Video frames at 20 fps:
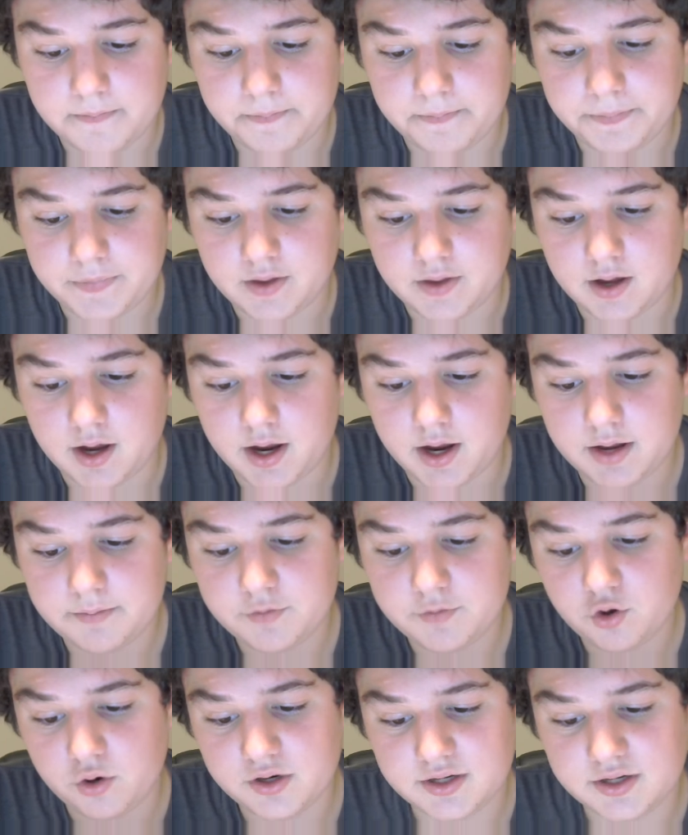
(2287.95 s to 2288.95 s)
I'm
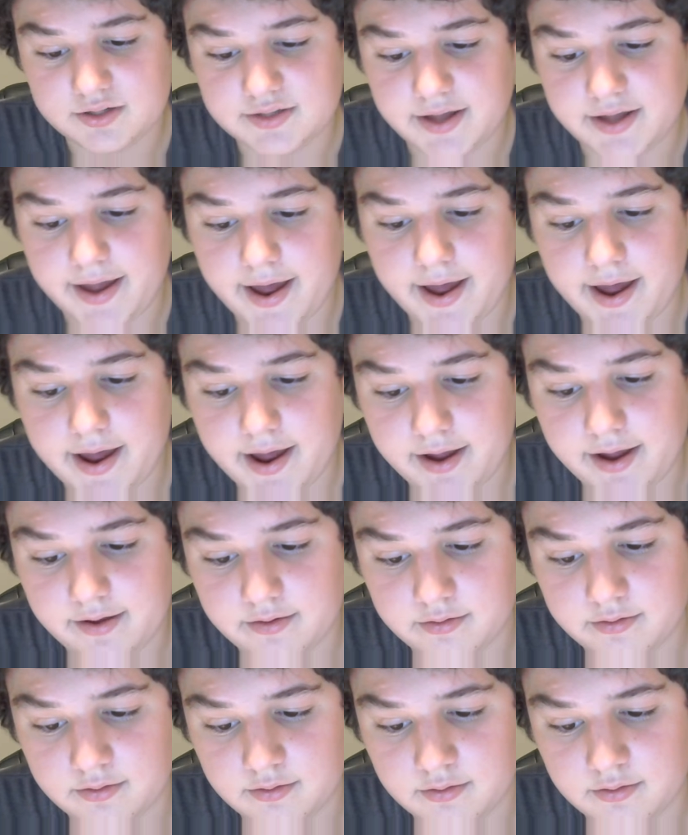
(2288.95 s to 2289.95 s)
going to
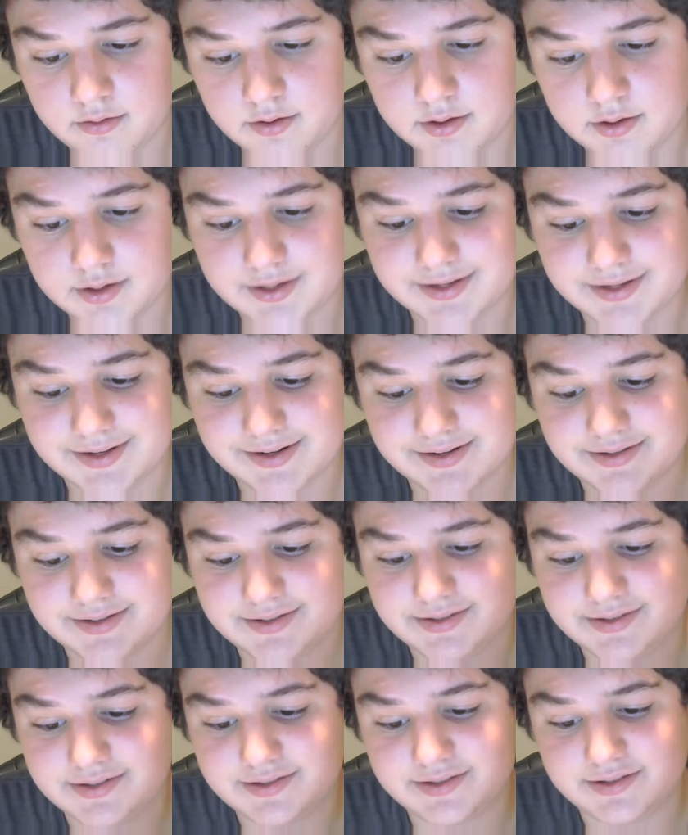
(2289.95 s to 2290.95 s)
tag
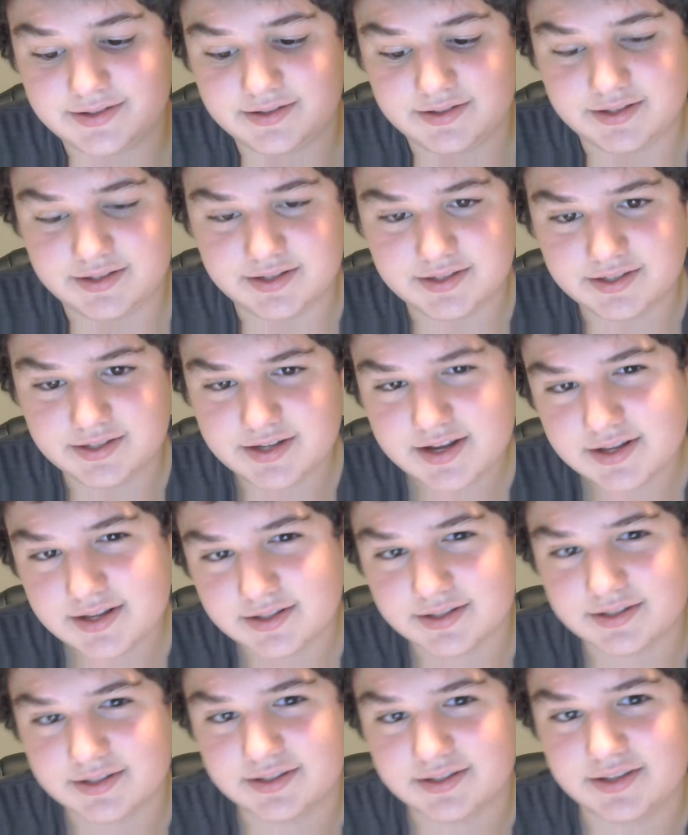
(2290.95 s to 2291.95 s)
Disney
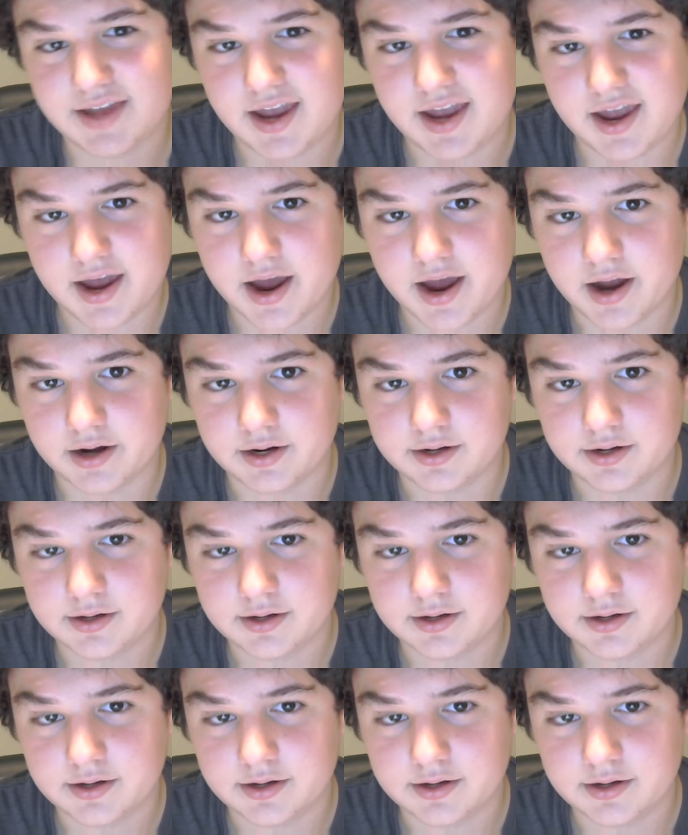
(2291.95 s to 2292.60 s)
Dan.